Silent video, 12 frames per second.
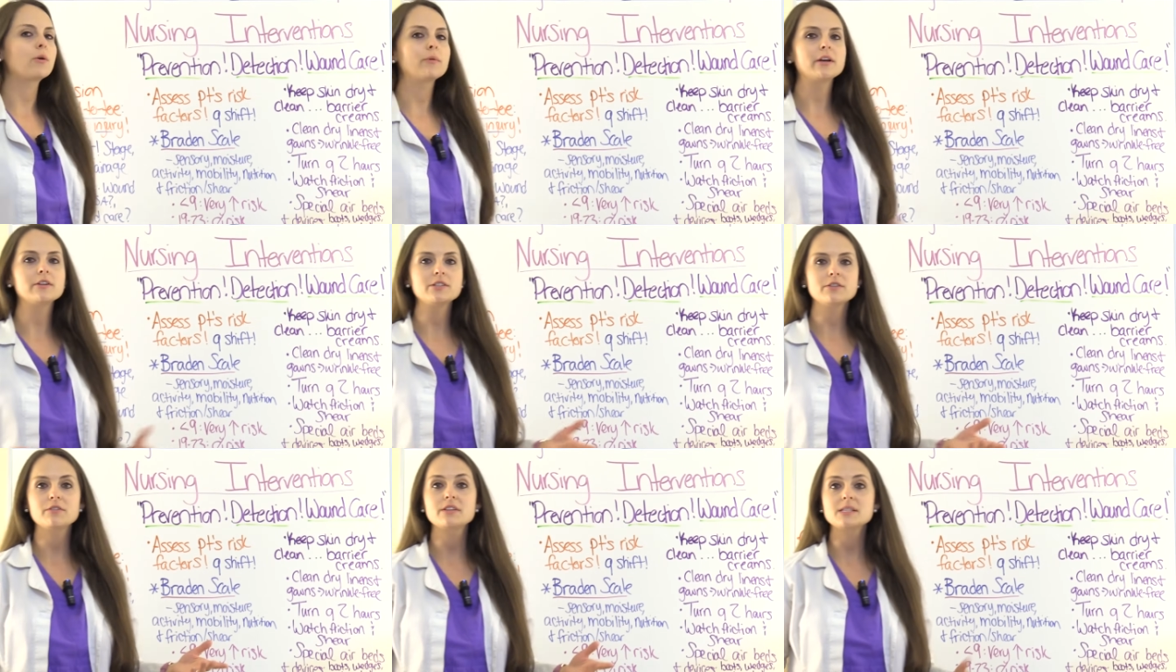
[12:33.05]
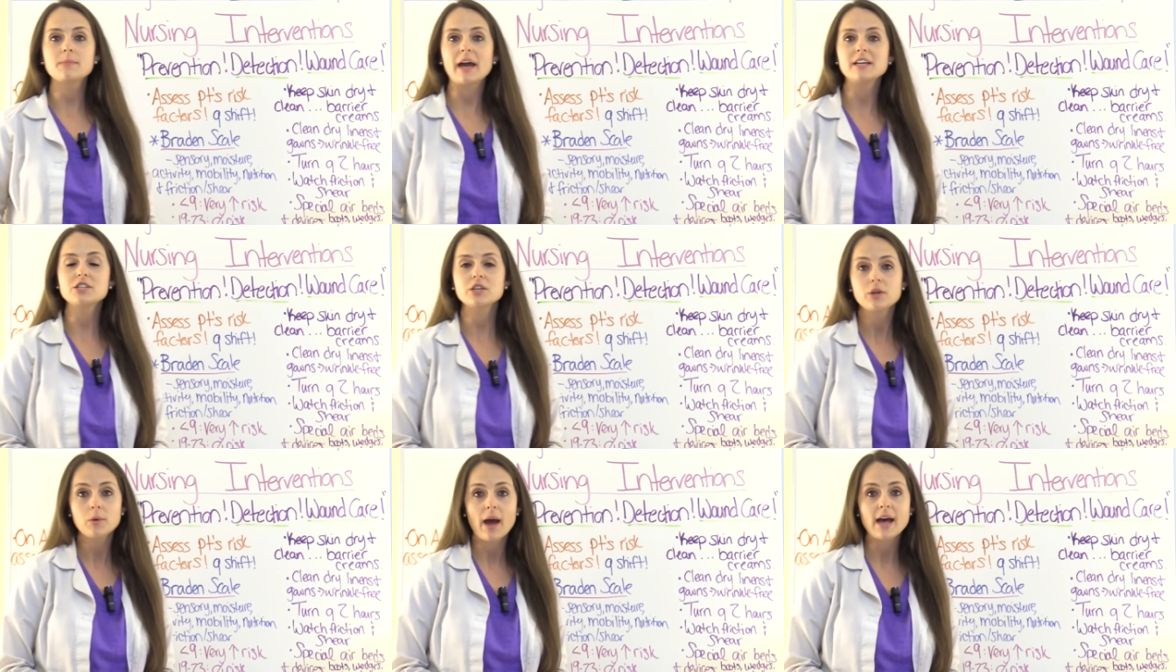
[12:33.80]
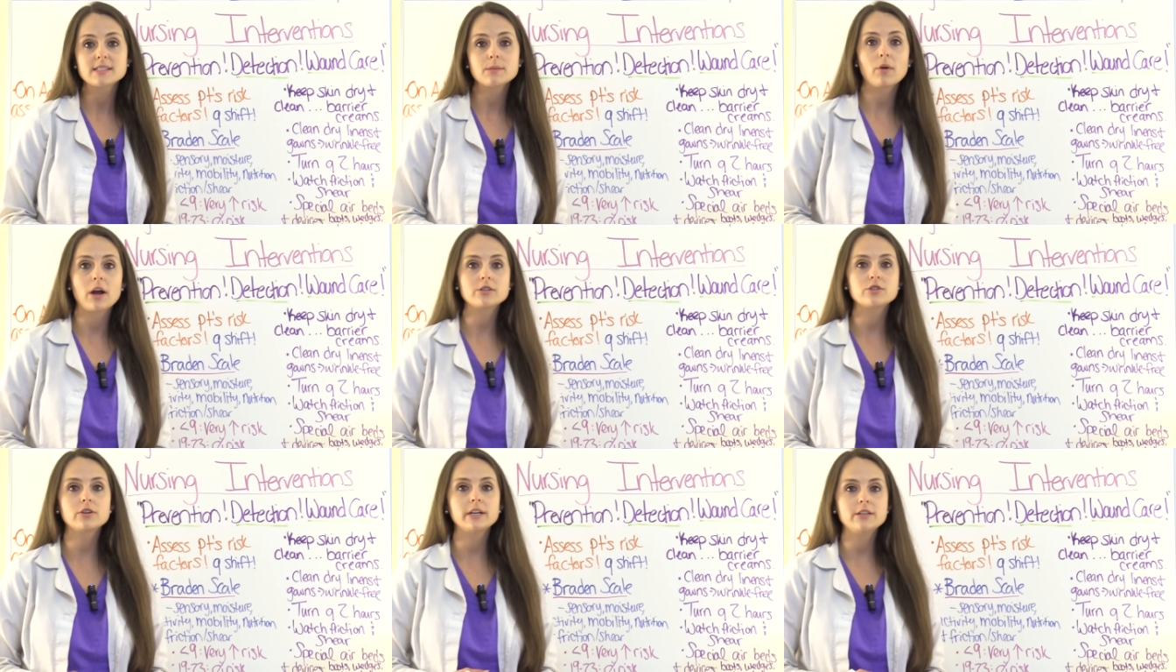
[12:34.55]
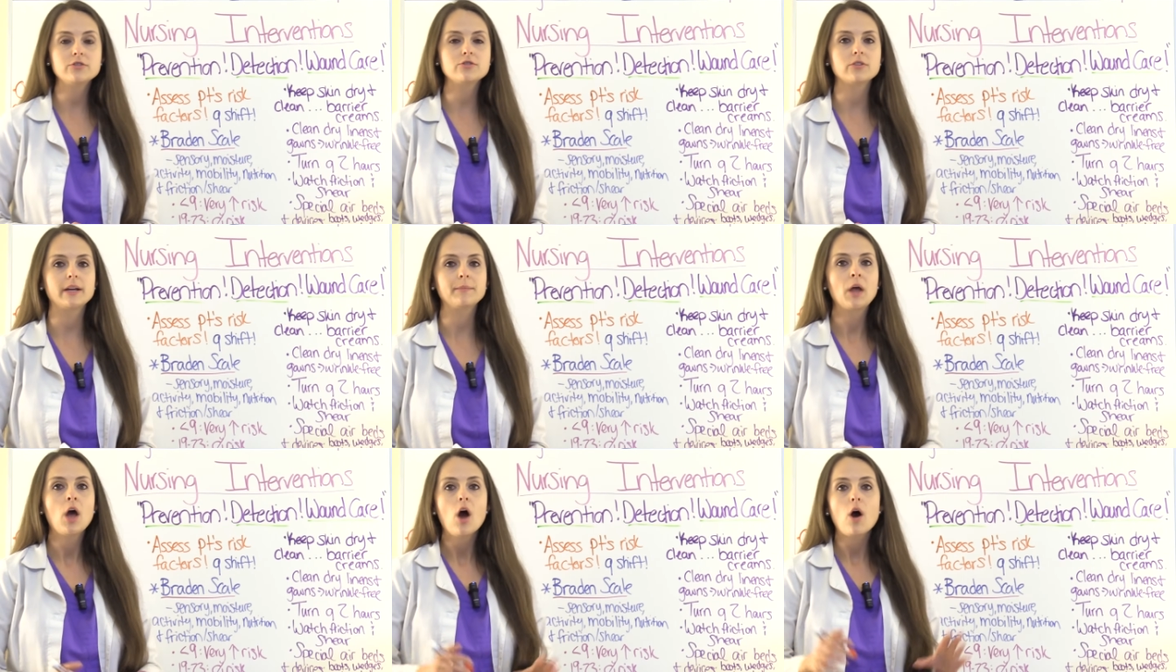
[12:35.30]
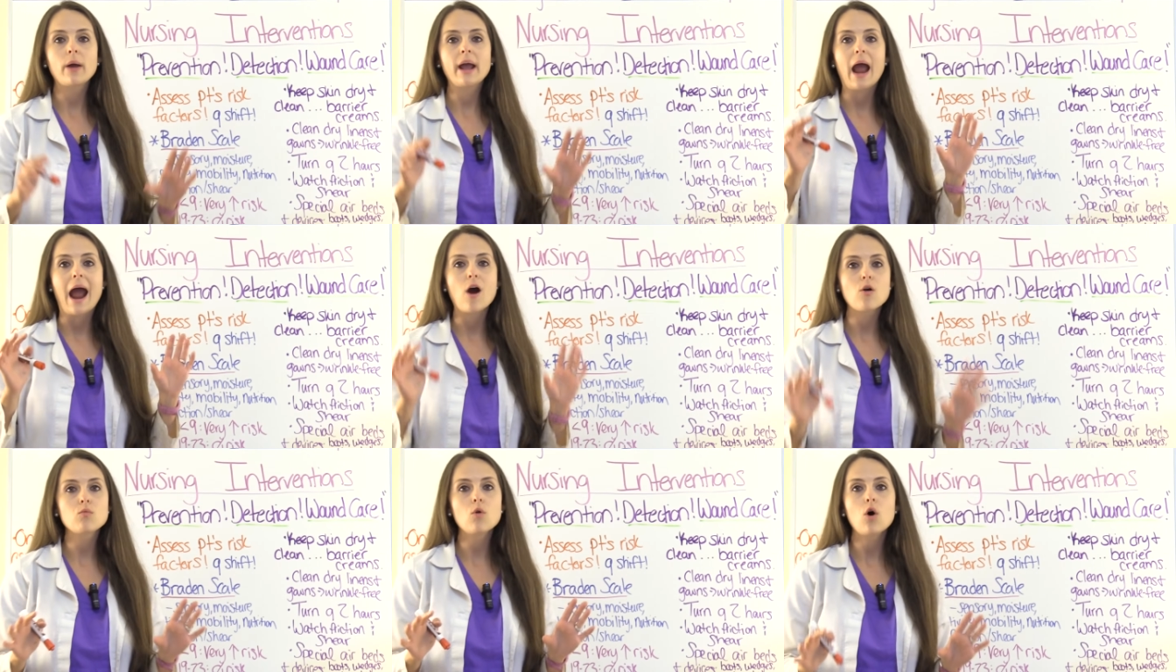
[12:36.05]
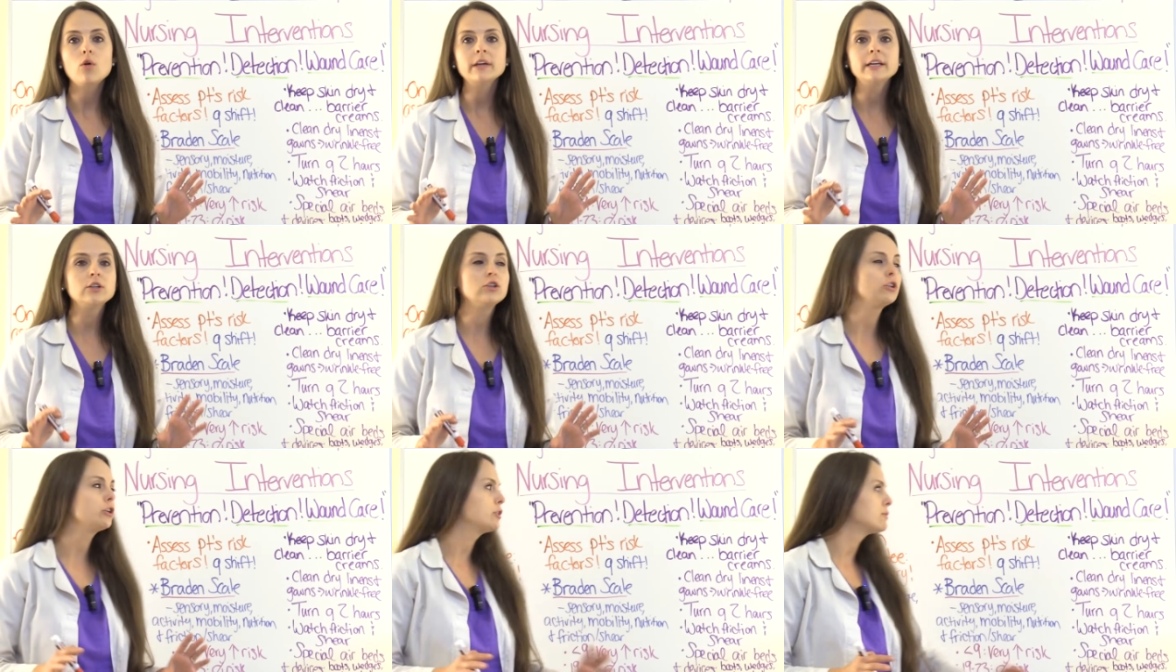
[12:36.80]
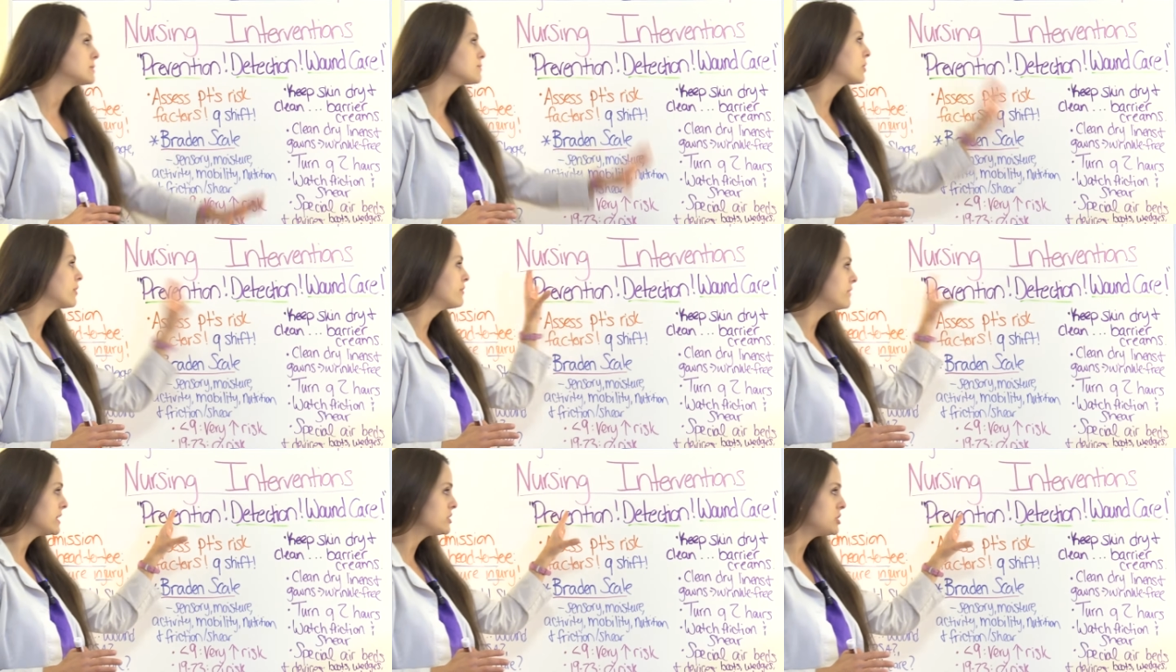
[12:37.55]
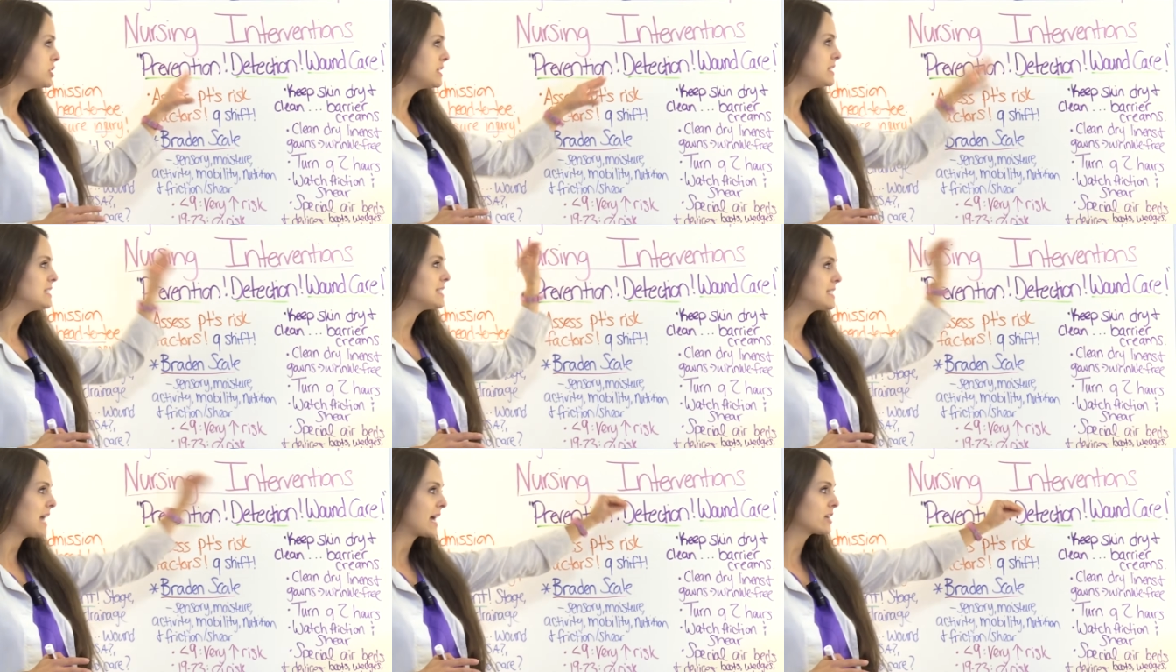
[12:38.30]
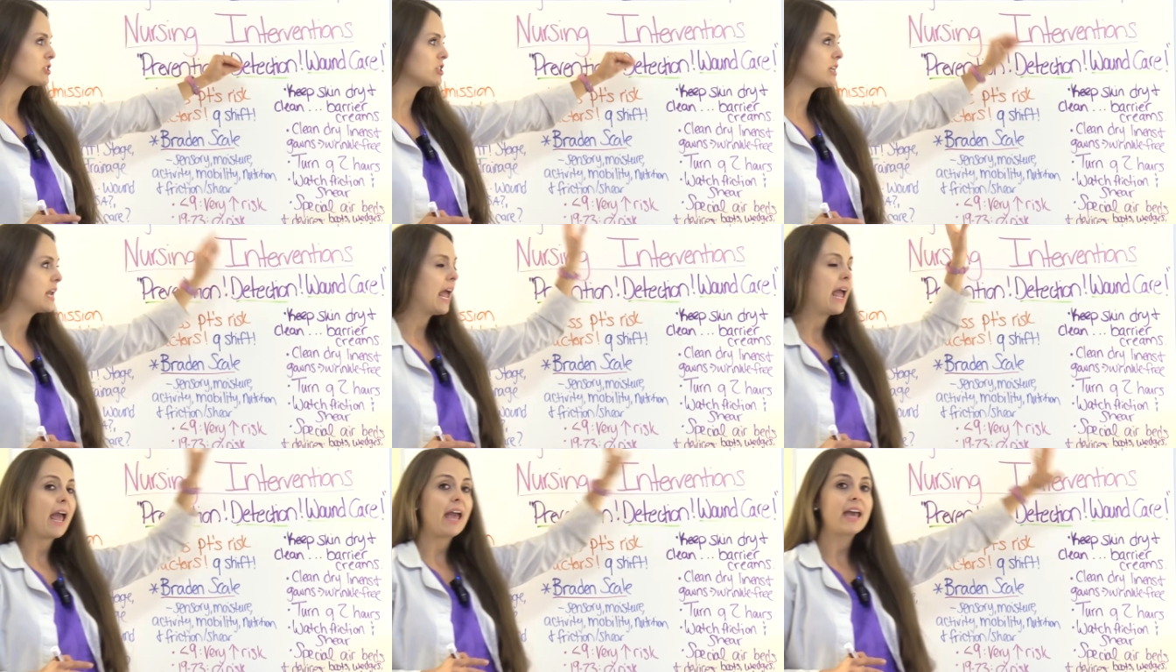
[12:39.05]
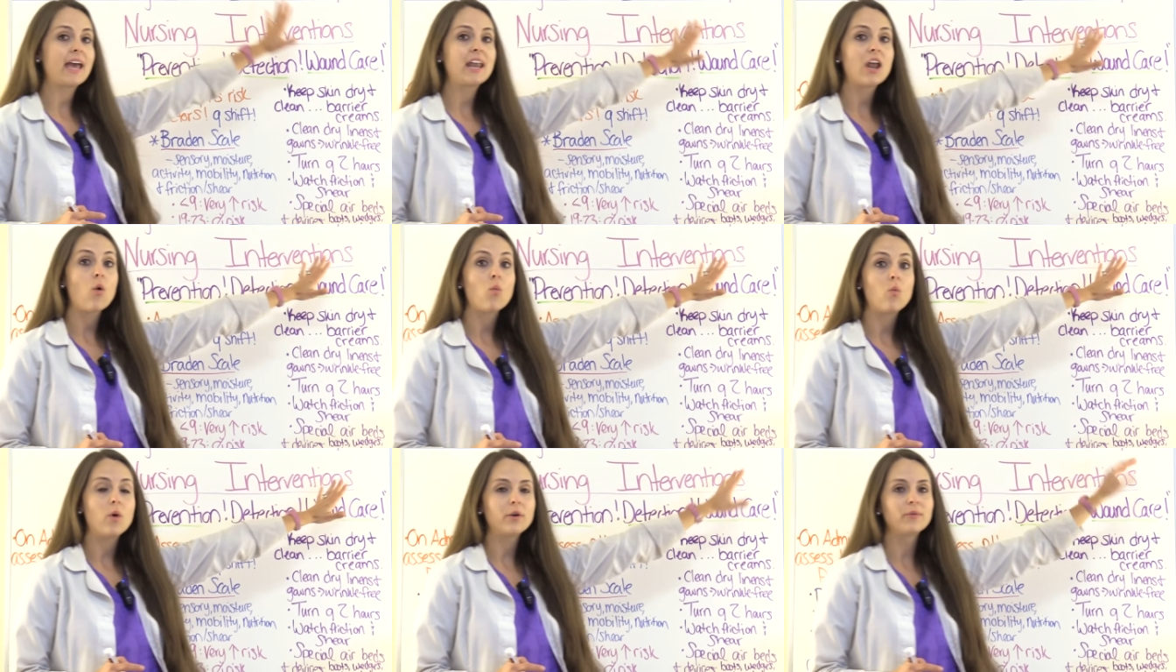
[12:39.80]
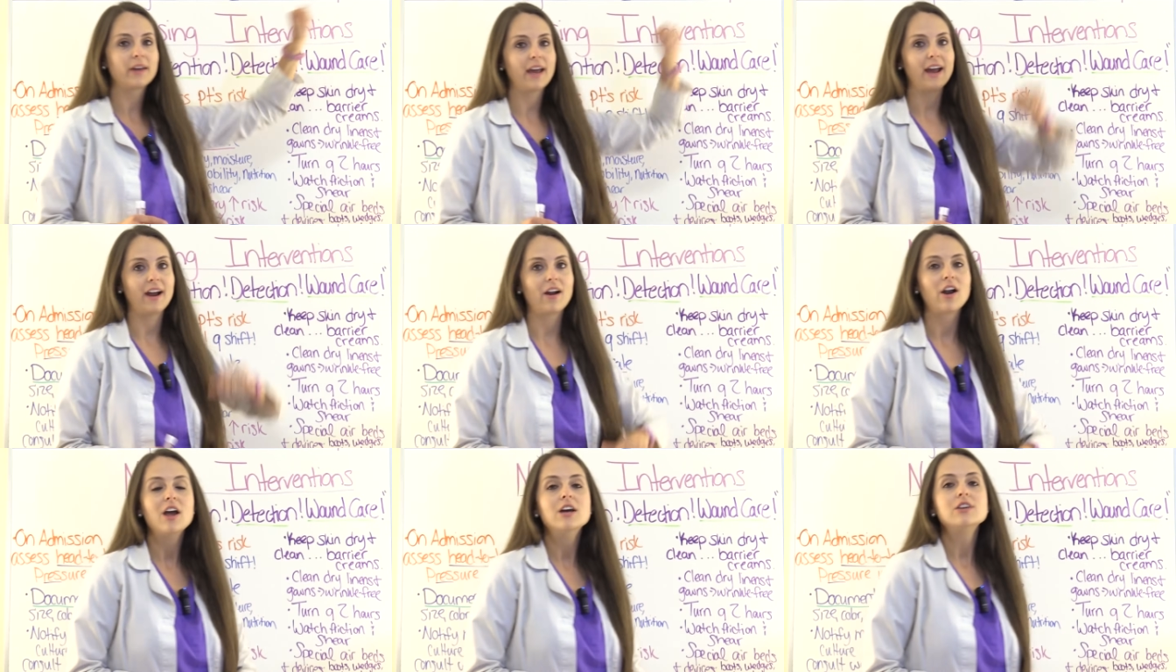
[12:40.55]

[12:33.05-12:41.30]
What are we gonna do for this patient who has a pressure injury? Okay, our role includes prevention, detection, and wound care.